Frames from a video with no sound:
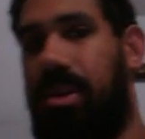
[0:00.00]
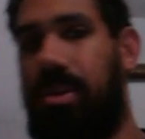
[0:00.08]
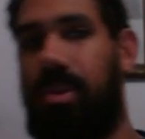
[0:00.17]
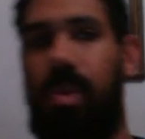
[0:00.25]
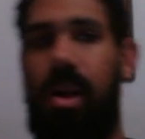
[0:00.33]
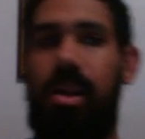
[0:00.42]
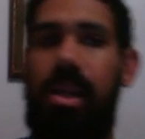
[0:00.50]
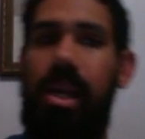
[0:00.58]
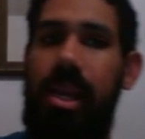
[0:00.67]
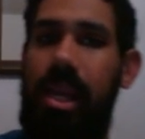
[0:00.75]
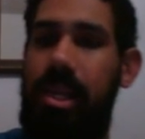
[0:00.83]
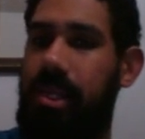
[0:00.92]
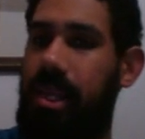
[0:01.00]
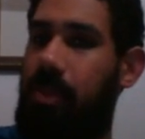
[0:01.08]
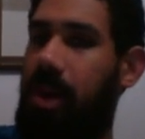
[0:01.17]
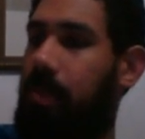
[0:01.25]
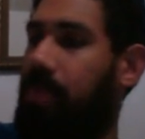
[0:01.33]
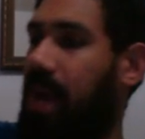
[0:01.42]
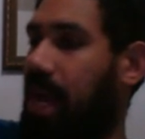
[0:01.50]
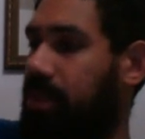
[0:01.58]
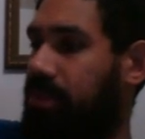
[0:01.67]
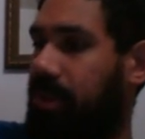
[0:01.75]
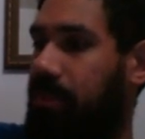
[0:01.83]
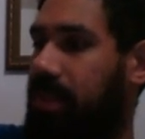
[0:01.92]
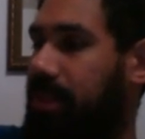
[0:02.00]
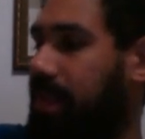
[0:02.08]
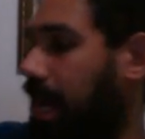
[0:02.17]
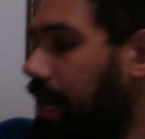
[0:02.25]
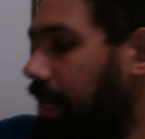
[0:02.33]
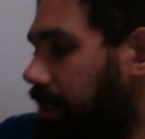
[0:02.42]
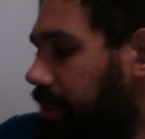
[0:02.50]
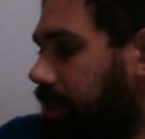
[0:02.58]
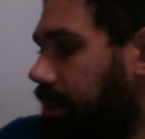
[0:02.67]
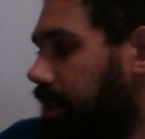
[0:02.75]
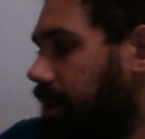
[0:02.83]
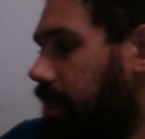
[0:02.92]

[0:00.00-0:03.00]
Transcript: What can I say about Pandring besides?